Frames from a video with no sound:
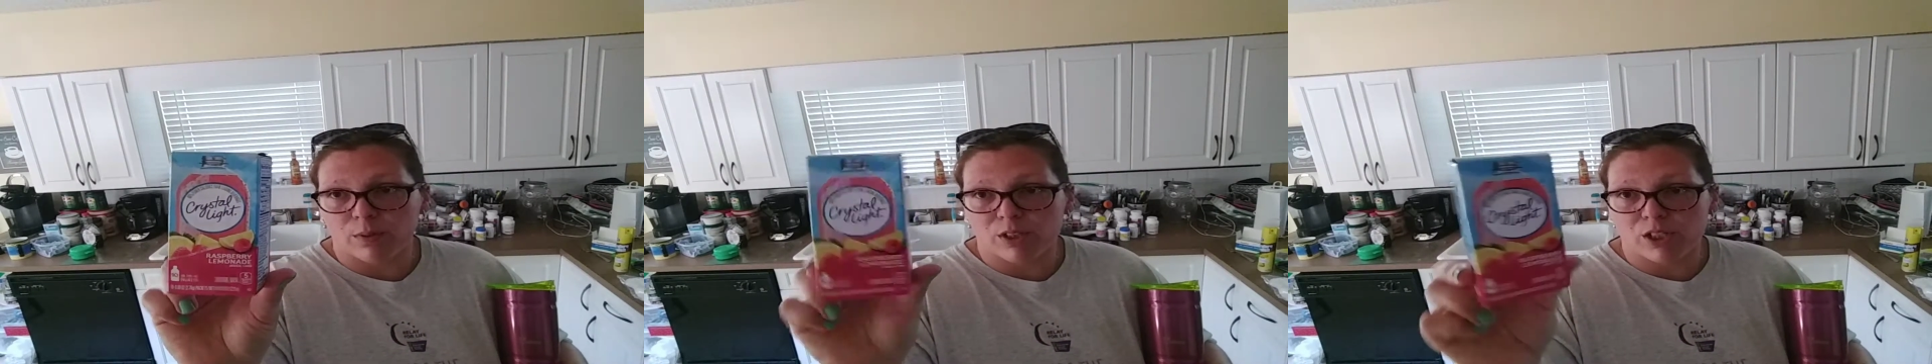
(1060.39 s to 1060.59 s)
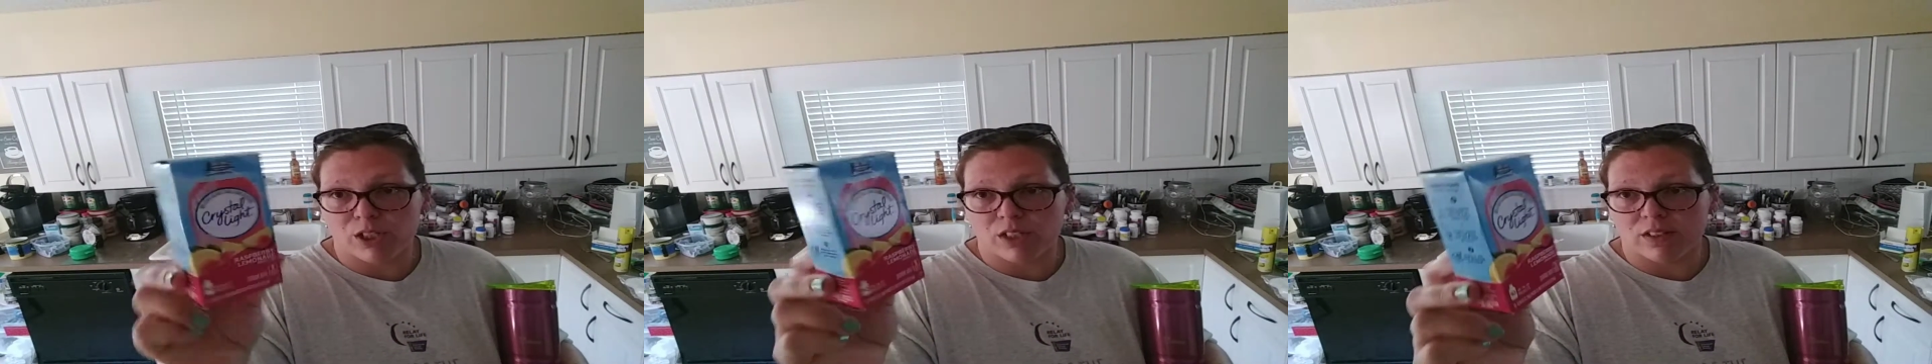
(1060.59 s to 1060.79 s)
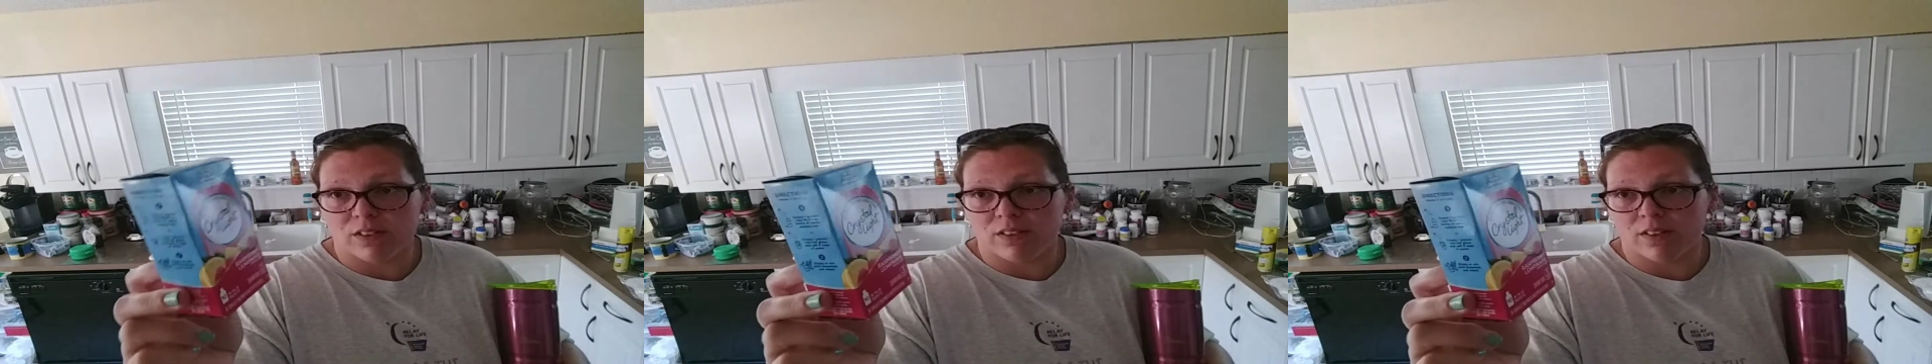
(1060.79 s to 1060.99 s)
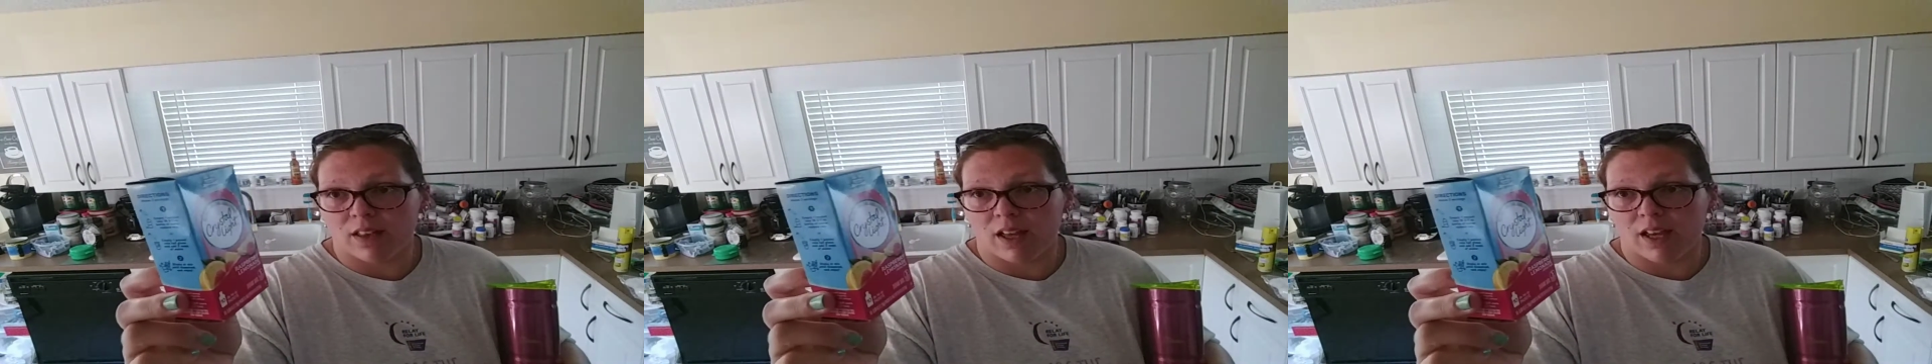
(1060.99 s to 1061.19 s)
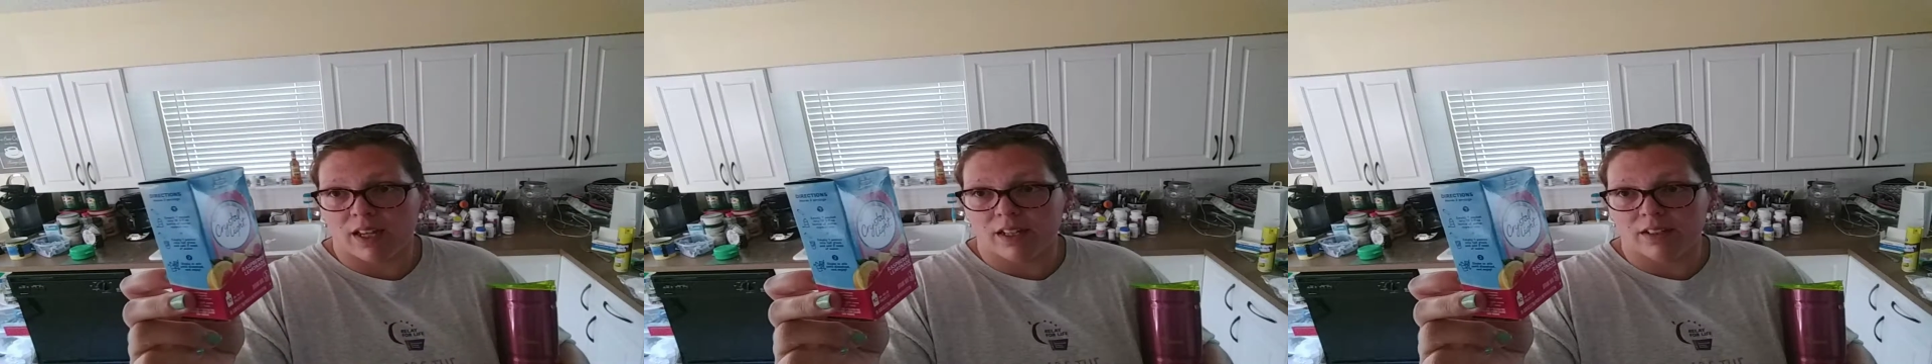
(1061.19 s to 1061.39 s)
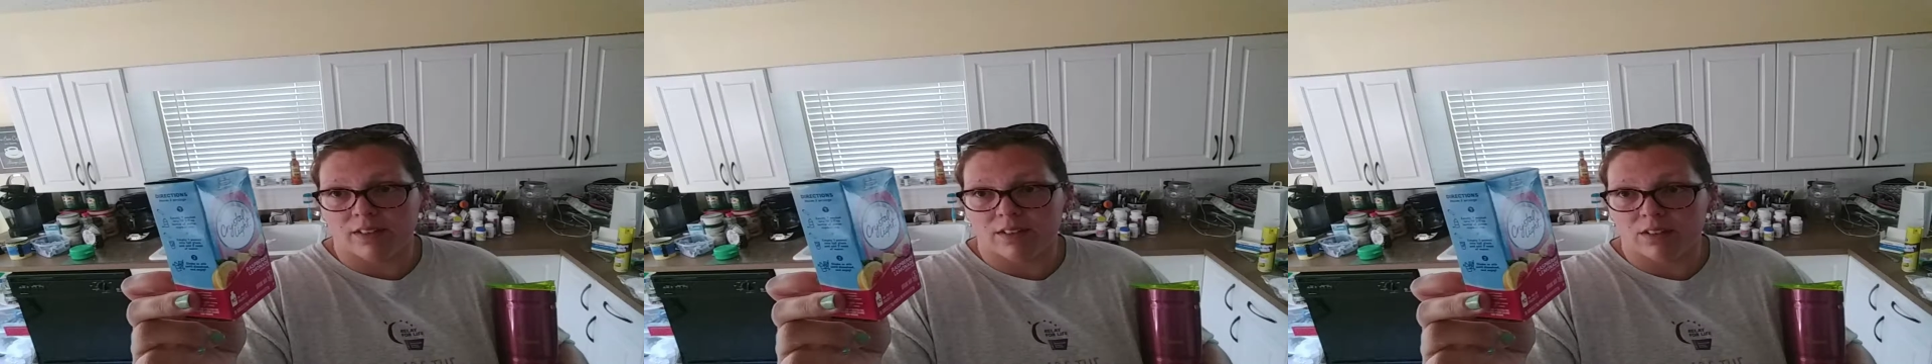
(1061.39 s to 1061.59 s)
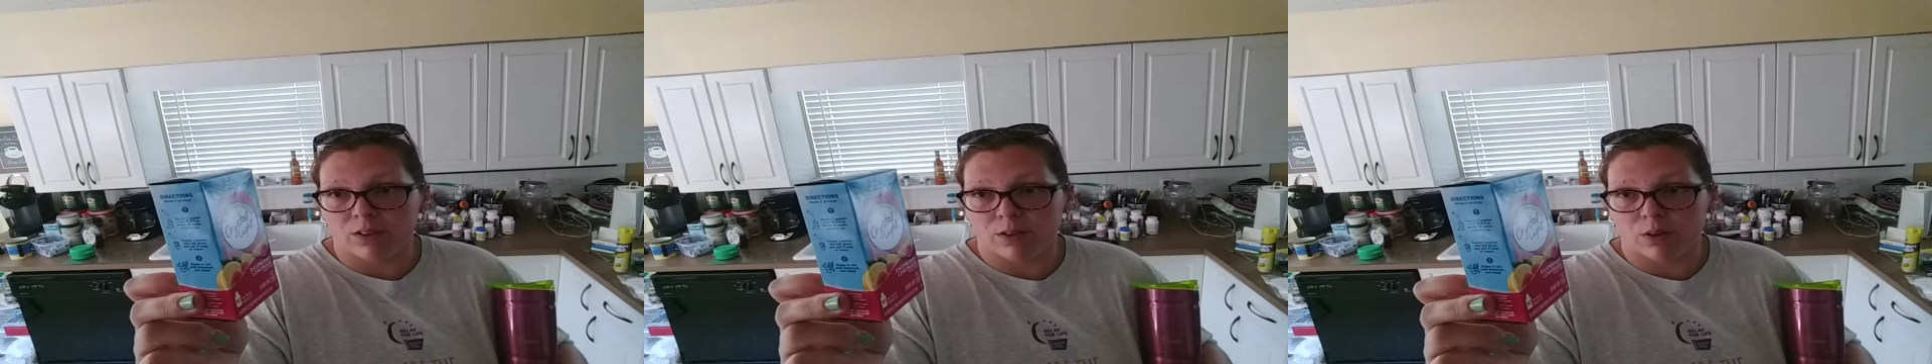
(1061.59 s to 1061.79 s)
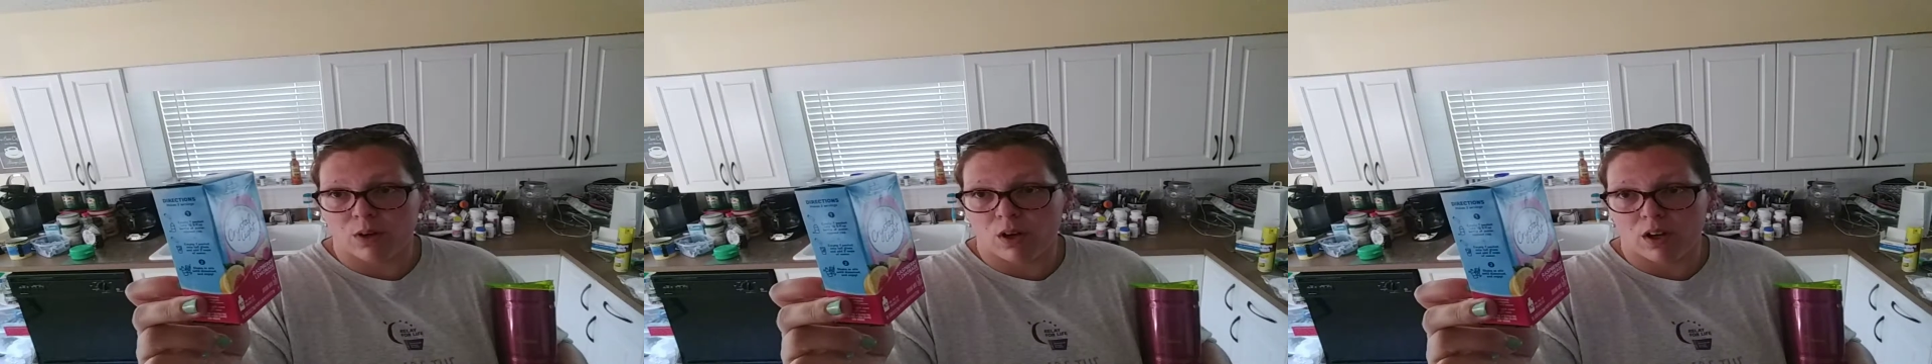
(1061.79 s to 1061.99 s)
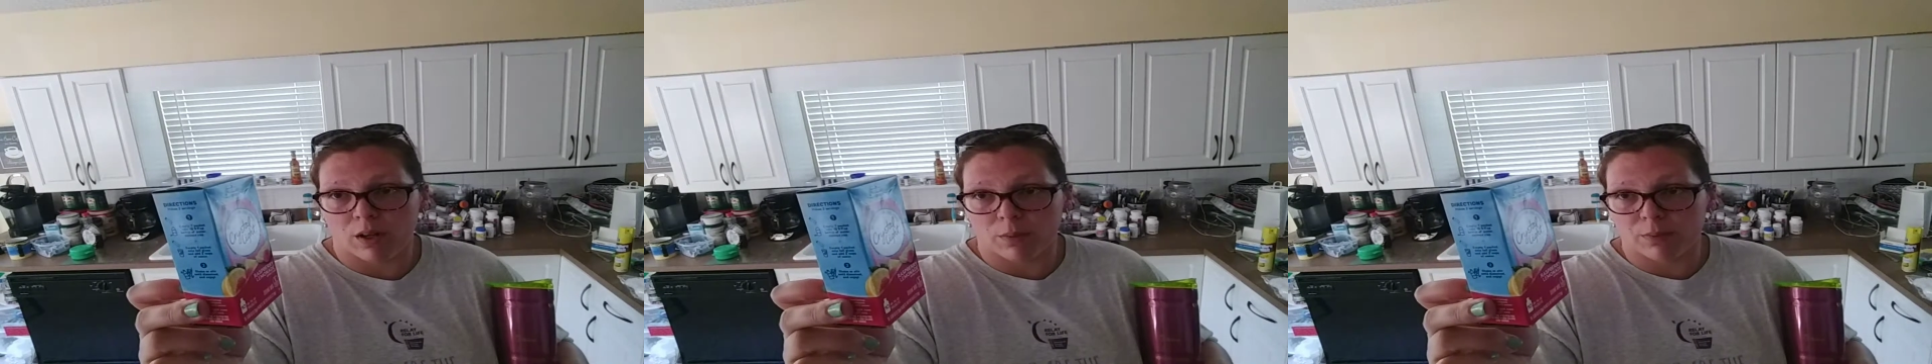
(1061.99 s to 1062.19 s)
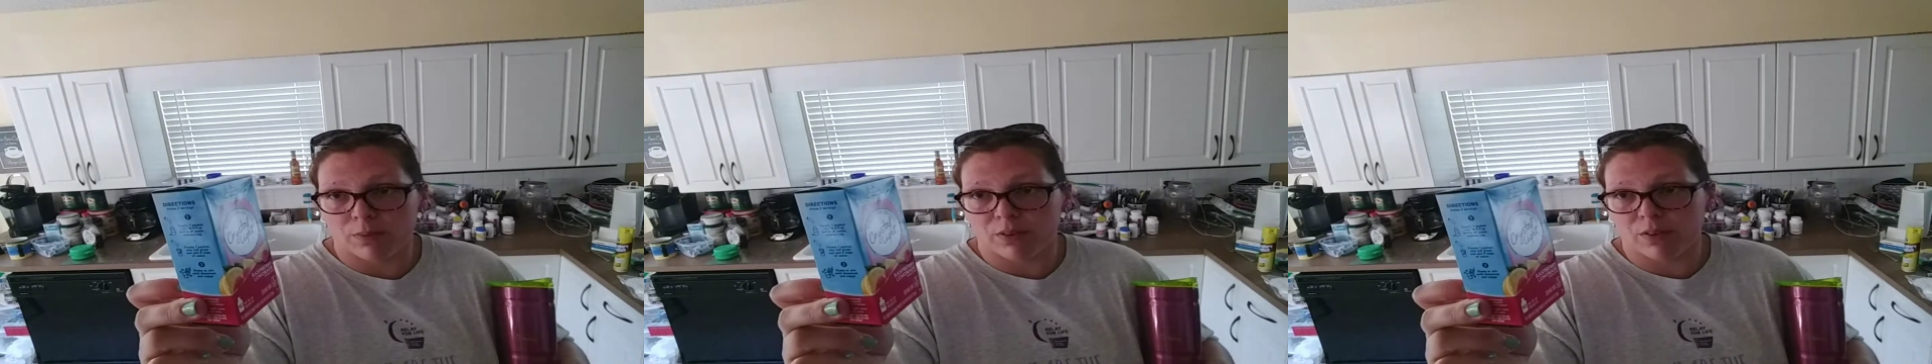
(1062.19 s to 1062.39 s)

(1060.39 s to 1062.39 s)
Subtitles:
which is like 0 carbs,